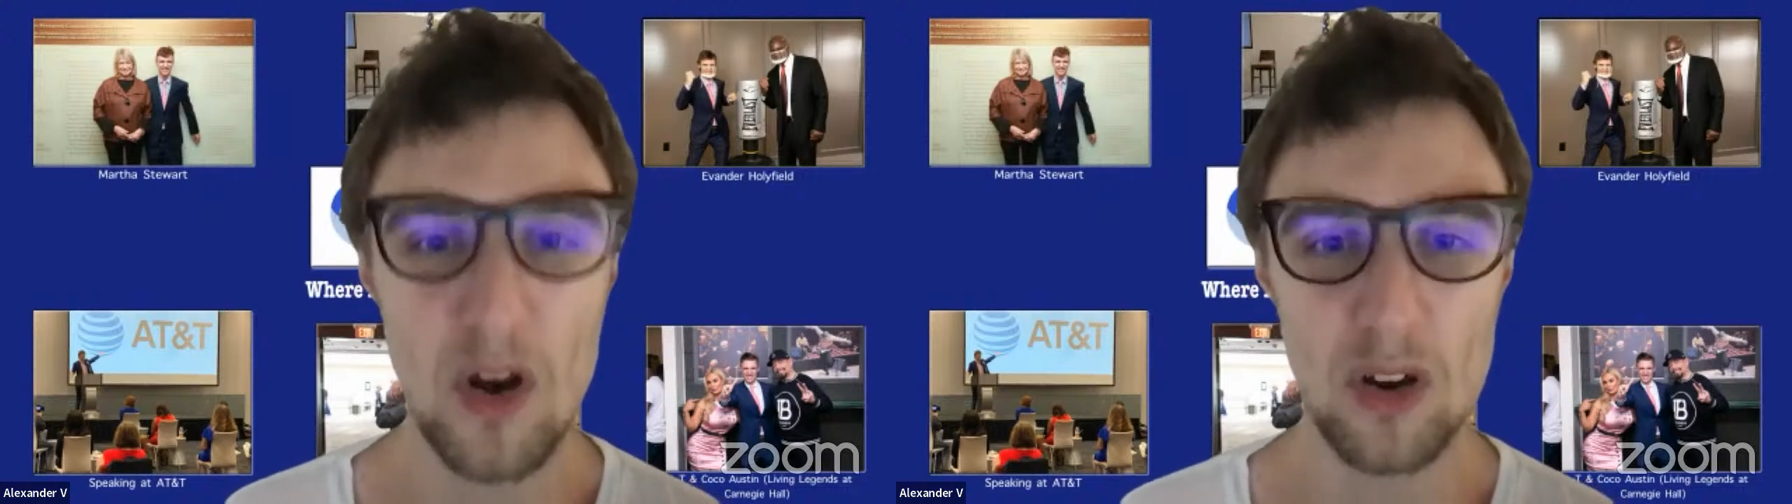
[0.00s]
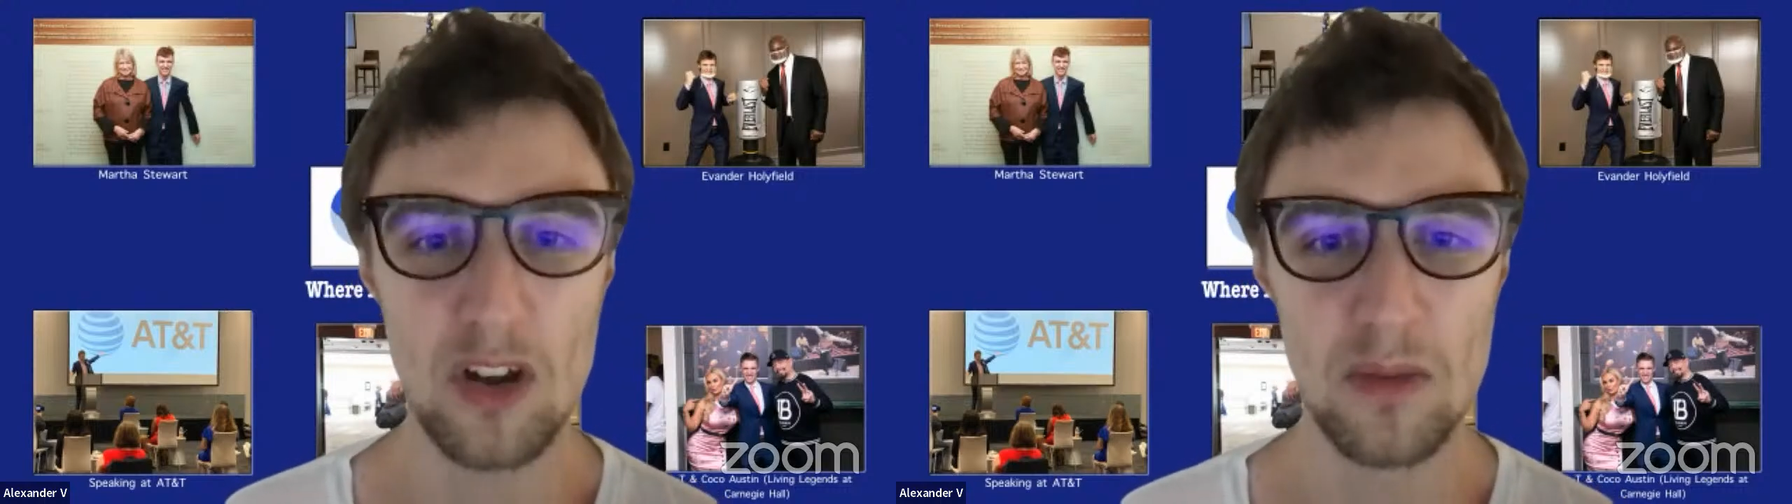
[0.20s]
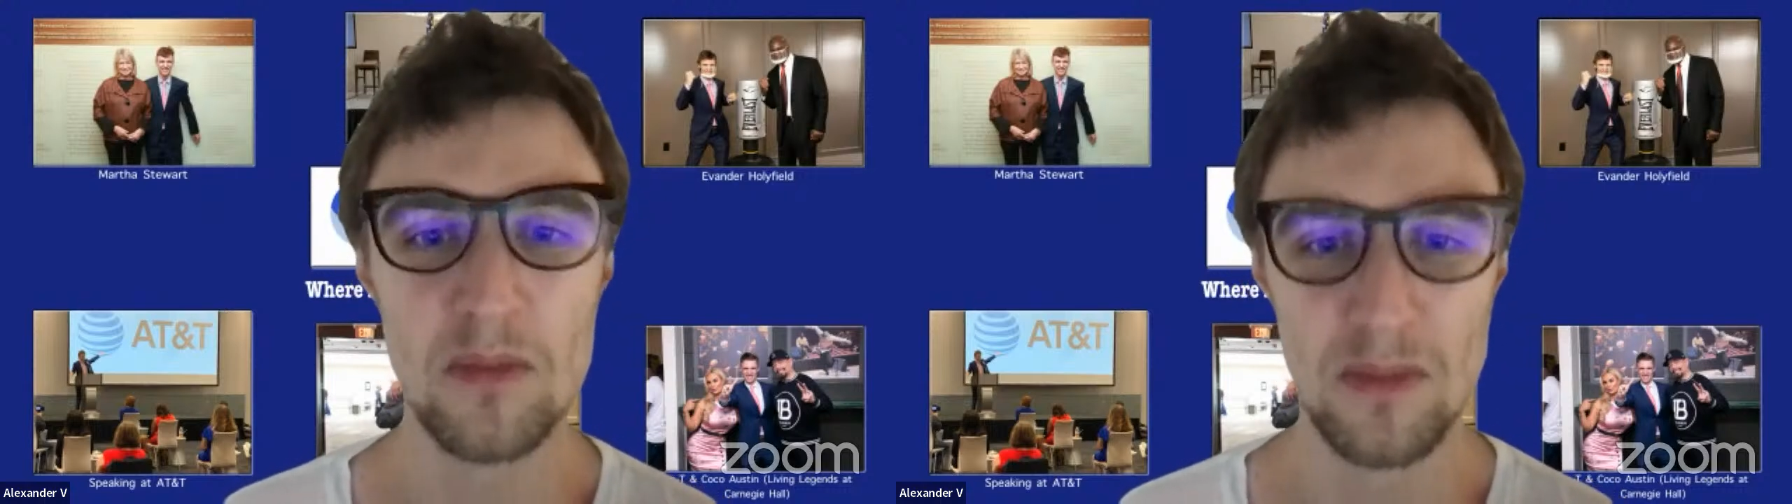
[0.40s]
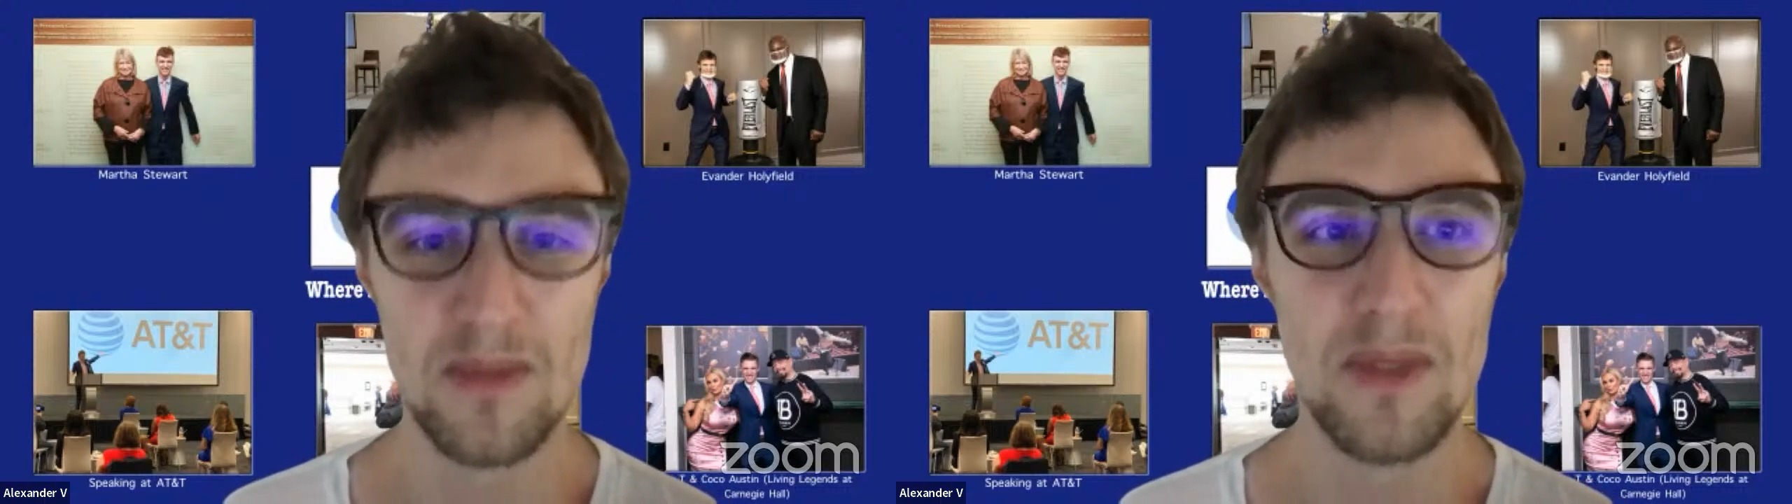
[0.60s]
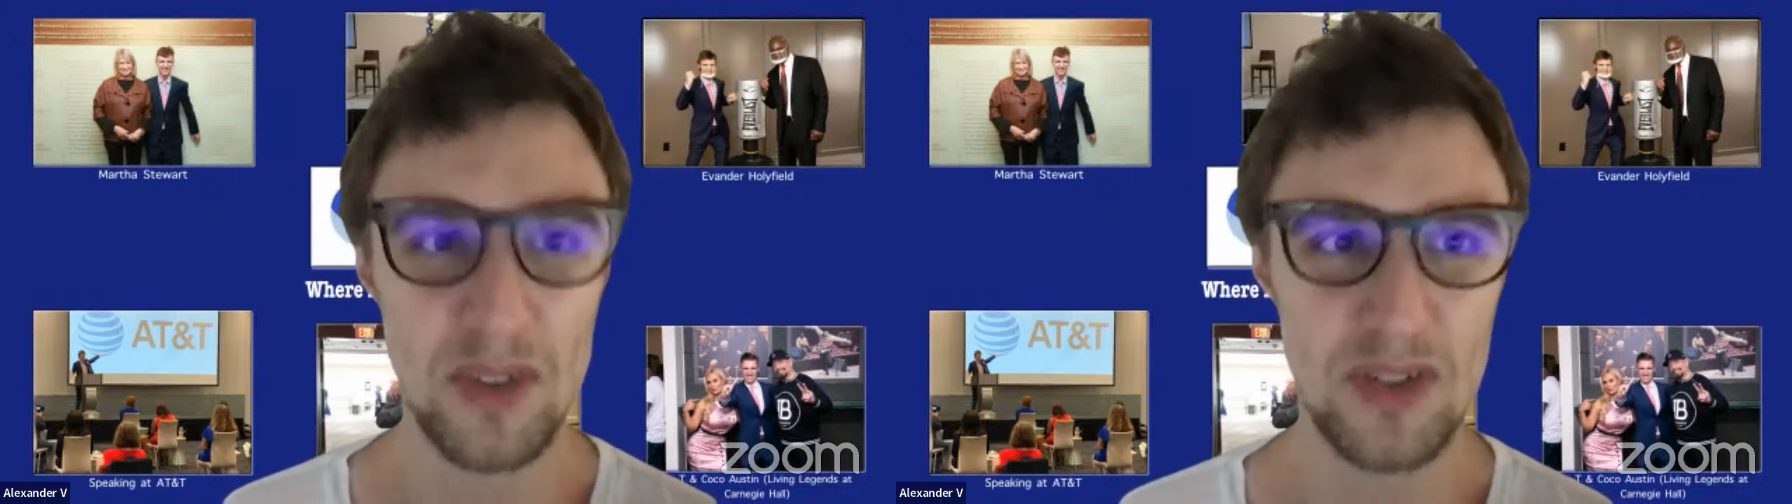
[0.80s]
welcome
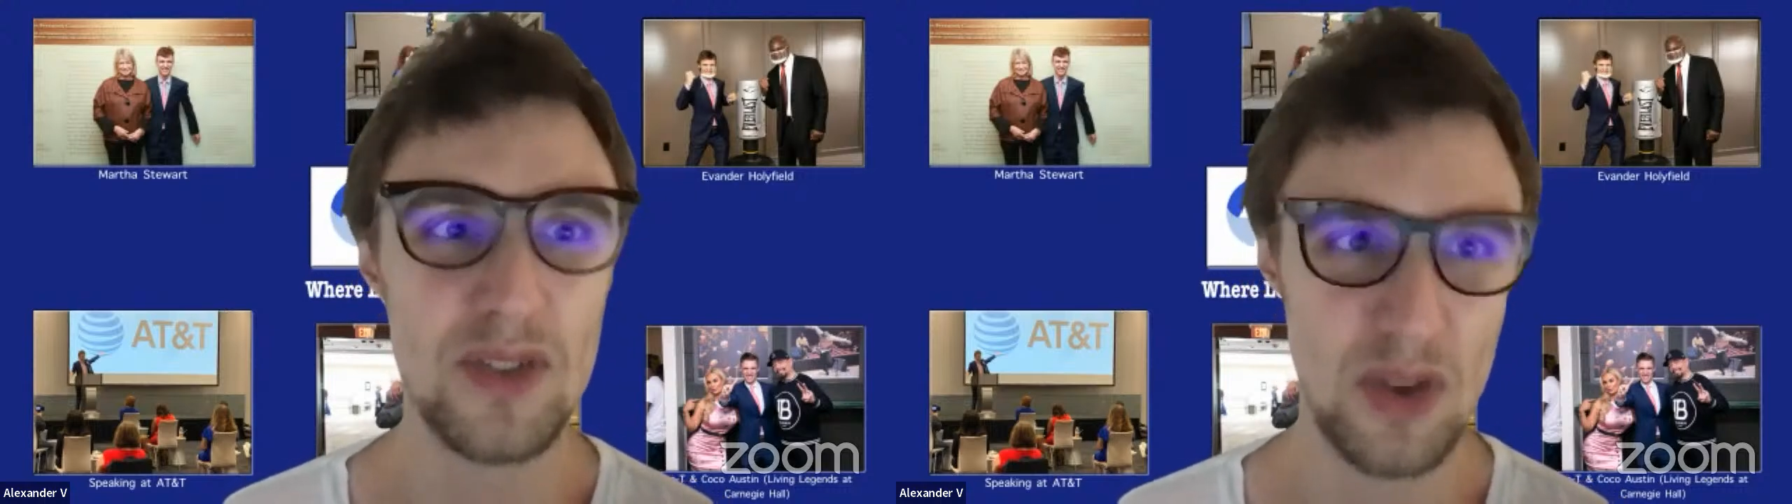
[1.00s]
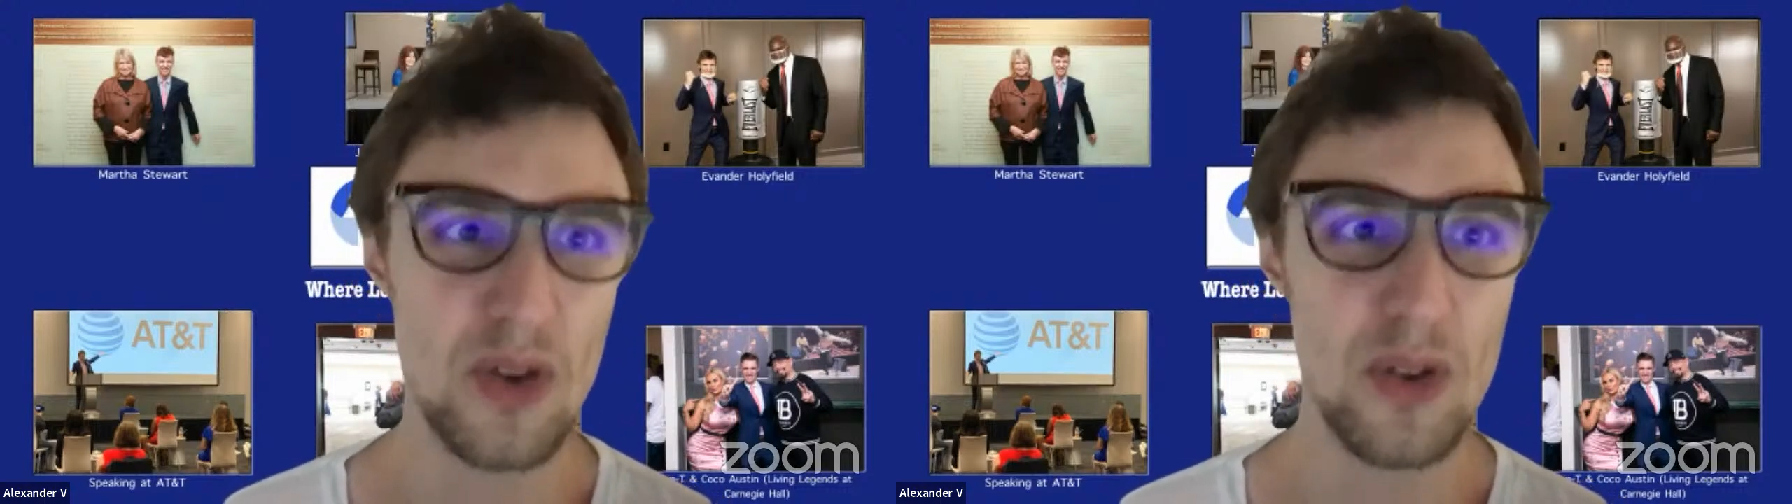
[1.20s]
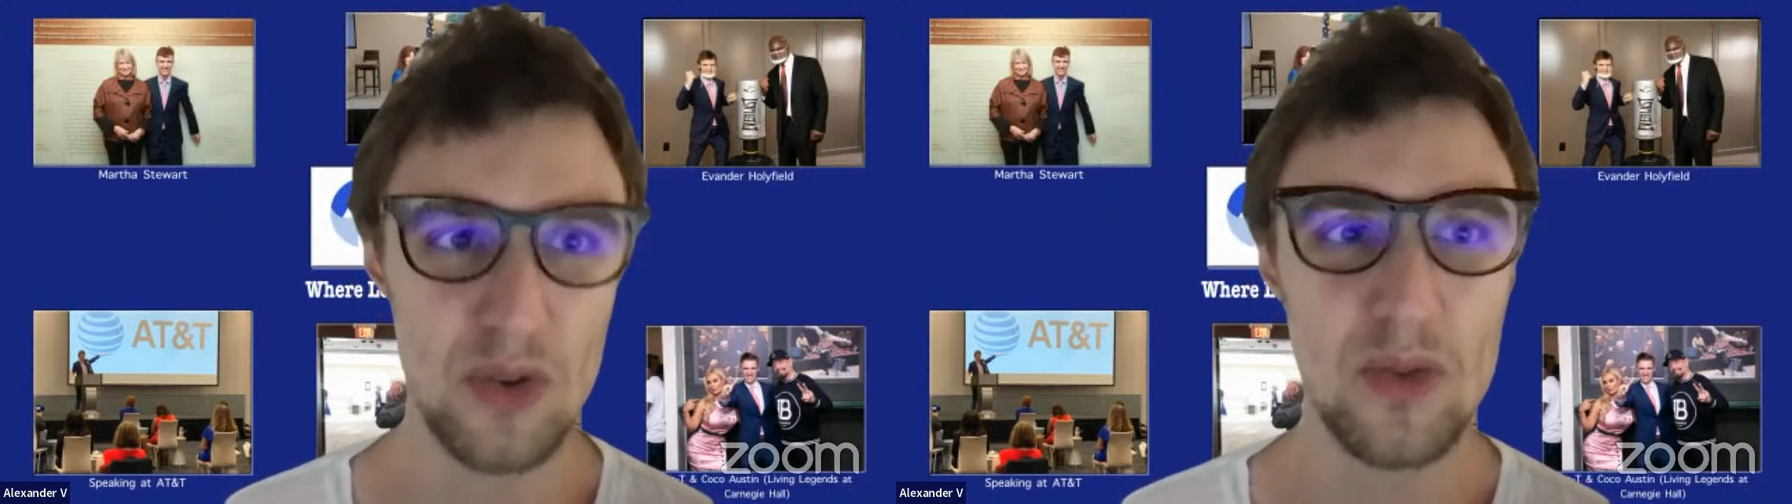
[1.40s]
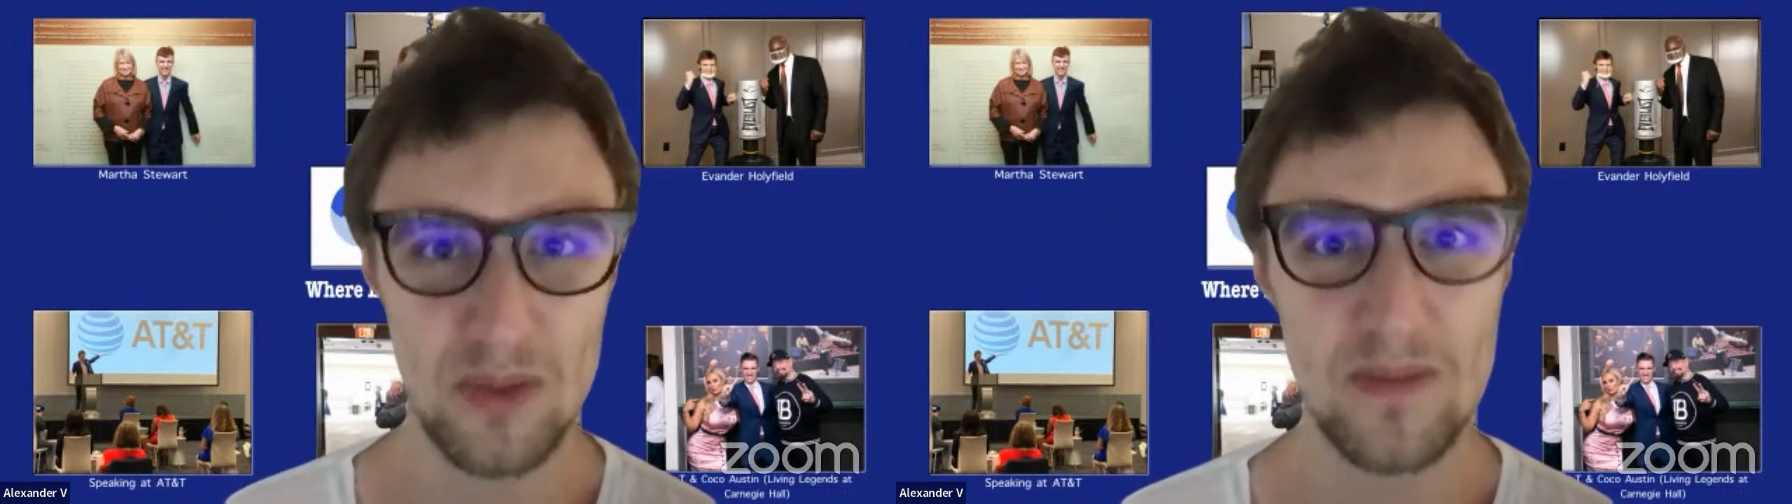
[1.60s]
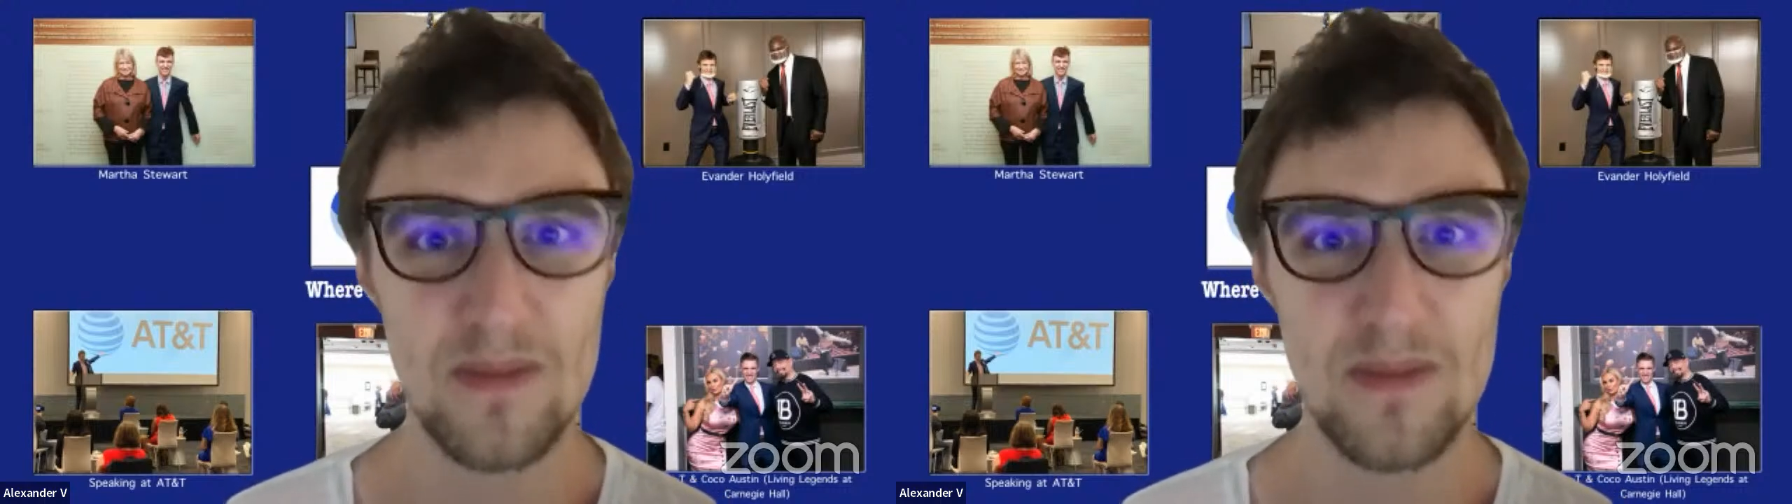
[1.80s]
to